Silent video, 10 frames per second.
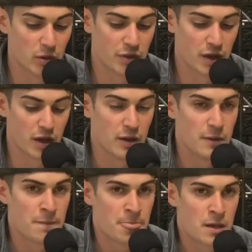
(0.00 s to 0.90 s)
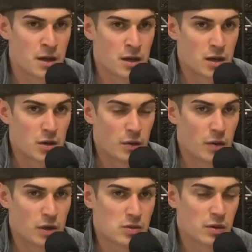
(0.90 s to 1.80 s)
the,
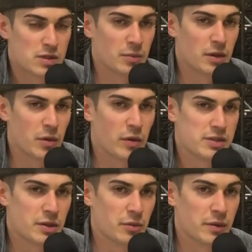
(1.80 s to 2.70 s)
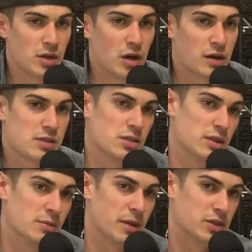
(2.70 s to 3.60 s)
something we always say when we talk is you need
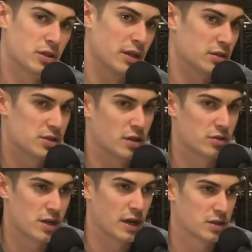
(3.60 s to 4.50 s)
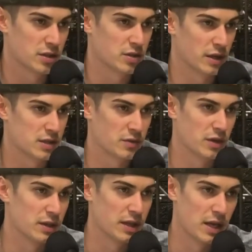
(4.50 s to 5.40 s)
to make sure that your skills actually transfer
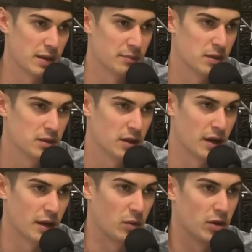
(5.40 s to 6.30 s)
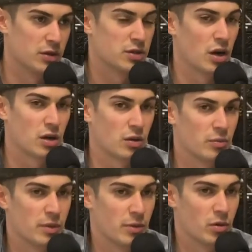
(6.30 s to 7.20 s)
in the game. And I wanted you to talk a little
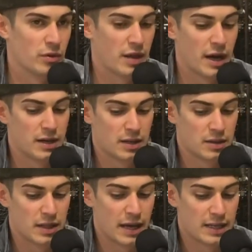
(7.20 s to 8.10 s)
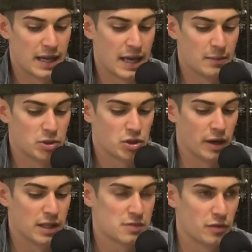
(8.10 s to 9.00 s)
bit about that, that game
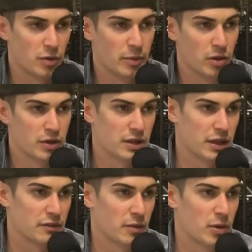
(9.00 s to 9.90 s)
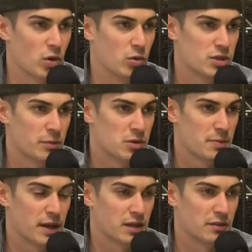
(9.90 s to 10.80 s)
transferability and like from a coaching
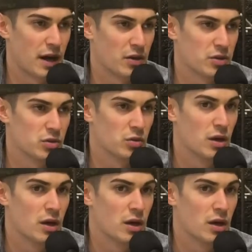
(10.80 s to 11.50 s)
perspective, how you